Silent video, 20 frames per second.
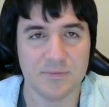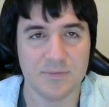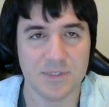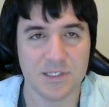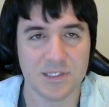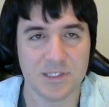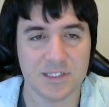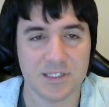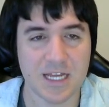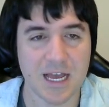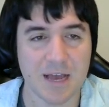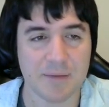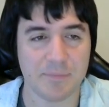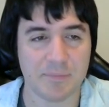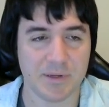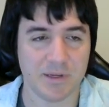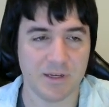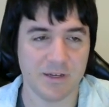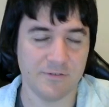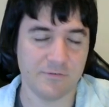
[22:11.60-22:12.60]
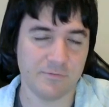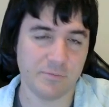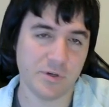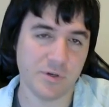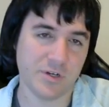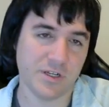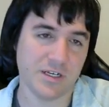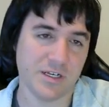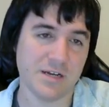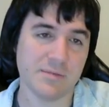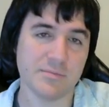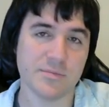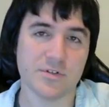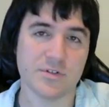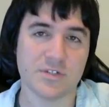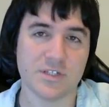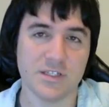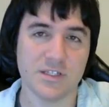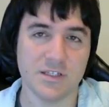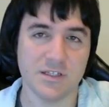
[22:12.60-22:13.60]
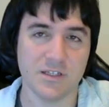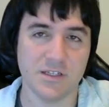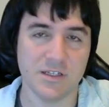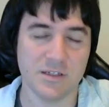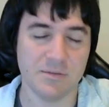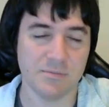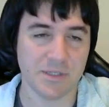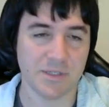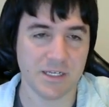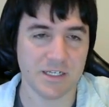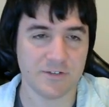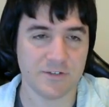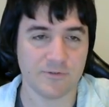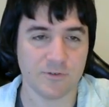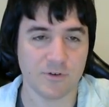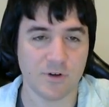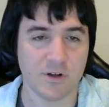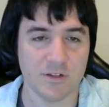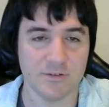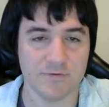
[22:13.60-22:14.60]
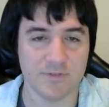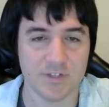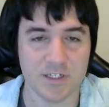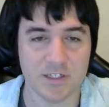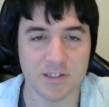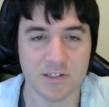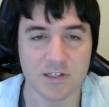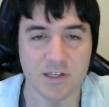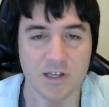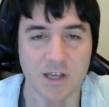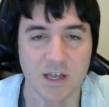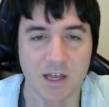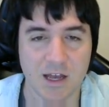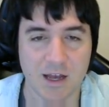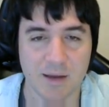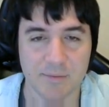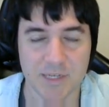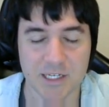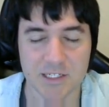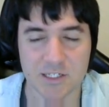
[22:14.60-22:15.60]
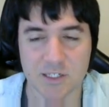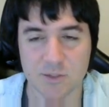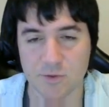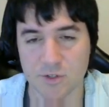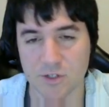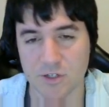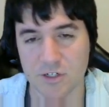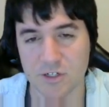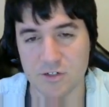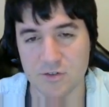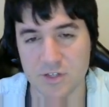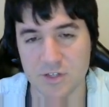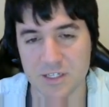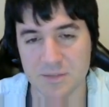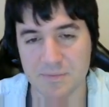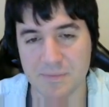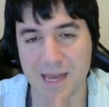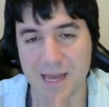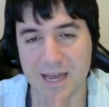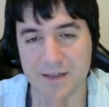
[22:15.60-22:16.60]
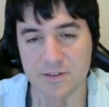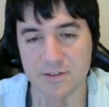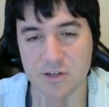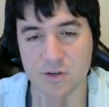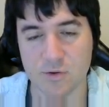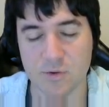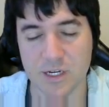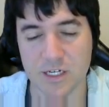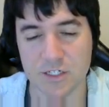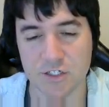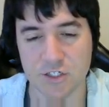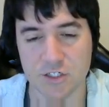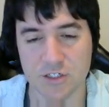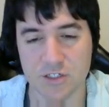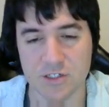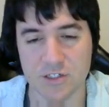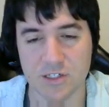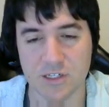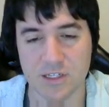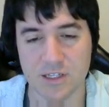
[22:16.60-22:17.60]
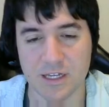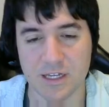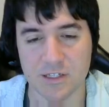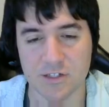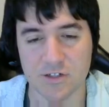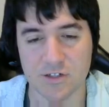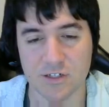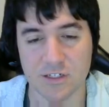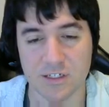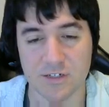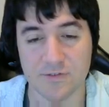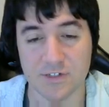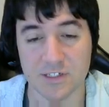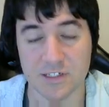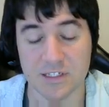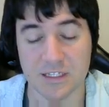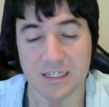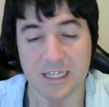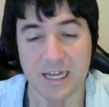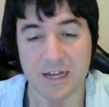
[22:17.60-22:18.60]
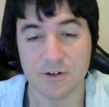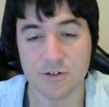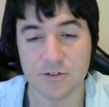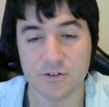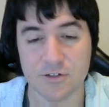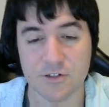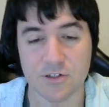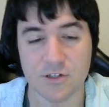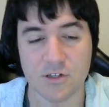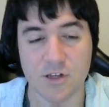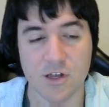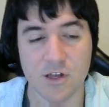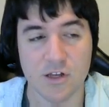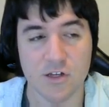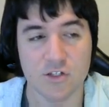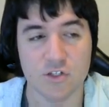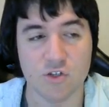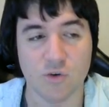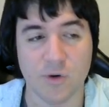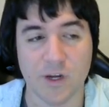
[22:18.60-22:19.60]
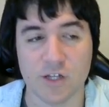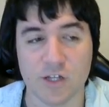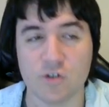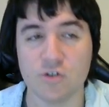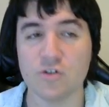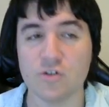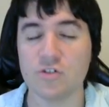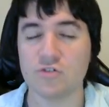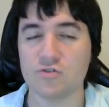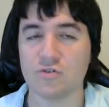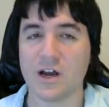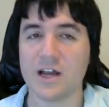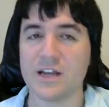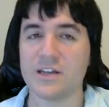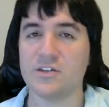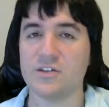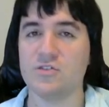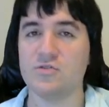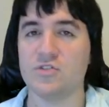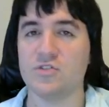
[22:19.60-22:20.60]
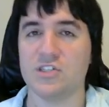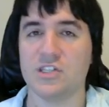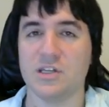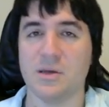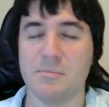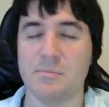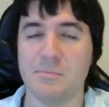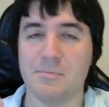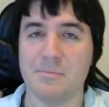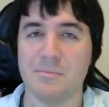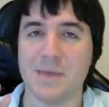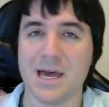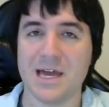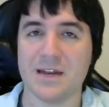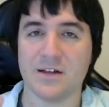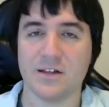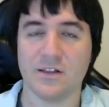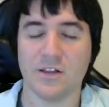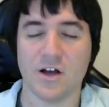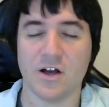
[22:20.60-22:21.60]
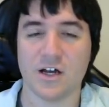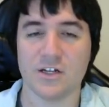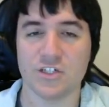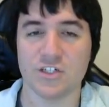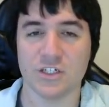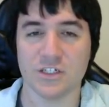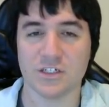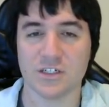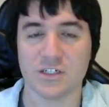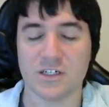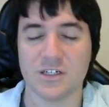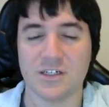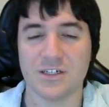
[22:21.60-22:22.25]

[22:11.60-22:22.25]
step of putting numbers in place for all of these, I'm guessing we're going to do these math equations, and that's going to give us letters. So I could try to do some meta logic,